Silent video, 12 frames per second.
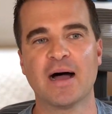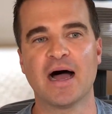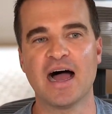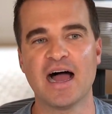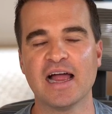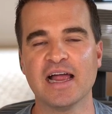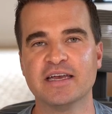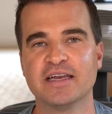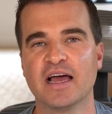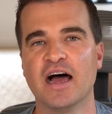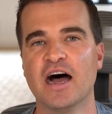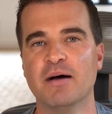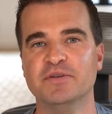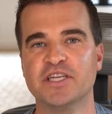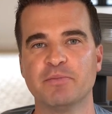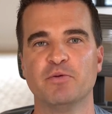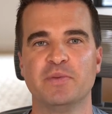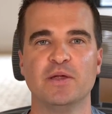behind um,
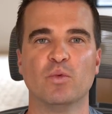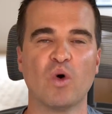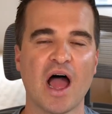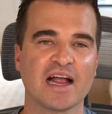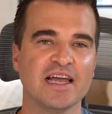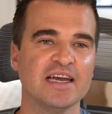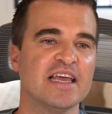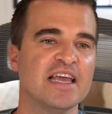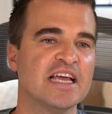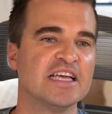WP Rocket.